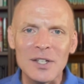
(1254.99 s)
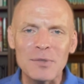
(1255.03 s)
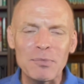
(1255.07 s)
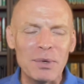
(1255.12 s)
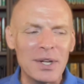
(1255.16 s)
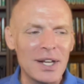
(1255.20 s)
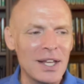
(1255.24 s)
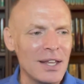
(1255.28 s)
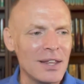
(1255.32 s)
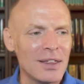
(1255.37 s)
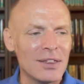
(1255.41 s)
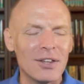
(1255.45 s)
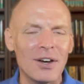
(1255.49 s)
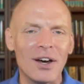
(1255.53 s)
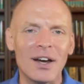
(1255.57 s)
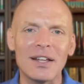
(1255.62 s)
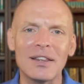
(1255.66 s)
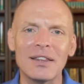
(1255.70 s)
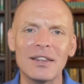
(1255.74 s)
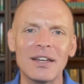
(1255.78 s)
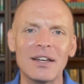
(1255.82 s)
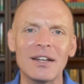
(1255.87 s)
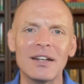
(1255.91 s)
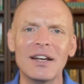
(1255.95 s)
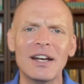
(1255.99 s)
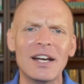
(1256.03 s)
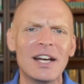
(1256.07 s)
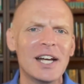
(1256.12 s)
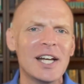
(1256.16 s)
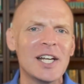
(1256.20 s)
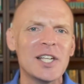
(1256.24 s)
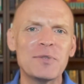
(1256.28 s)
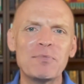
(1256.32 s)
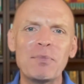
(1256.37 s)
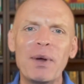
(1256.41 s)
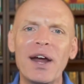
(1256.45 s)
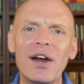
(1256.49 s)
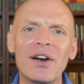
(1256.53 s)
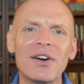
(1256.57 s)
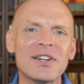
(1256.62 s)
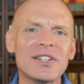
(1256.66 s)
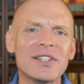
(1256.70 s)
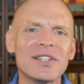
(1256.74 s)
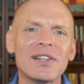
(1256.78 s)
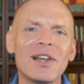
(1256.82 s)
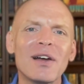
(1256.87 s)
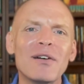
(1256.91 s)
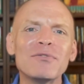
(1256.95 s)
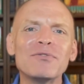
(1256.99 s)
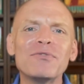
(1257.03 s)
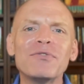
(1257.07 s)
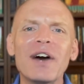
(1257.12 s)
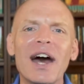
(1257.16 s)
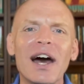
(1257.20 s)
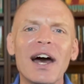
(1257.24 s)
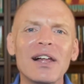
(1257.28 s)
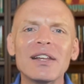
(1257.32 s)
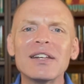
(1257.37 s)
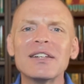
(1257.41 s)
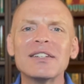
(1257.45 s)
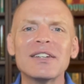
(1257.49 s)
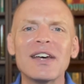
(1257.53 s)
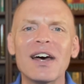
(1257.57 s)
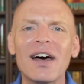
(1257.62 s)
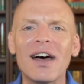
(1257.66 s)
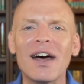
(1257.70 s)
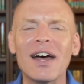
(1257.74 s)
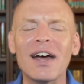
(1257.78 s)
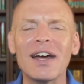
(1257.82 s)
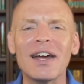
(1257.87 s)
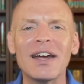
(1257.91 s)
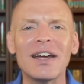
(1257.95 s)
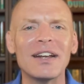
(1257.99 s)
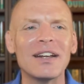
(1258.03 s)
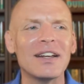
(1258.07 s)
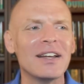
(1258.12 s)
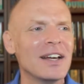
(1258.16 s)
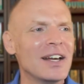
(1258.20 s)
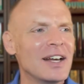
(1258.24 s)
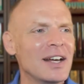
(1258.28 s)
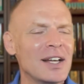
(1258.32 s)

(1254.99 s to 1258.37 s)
but he thought that his parents loved Valentine,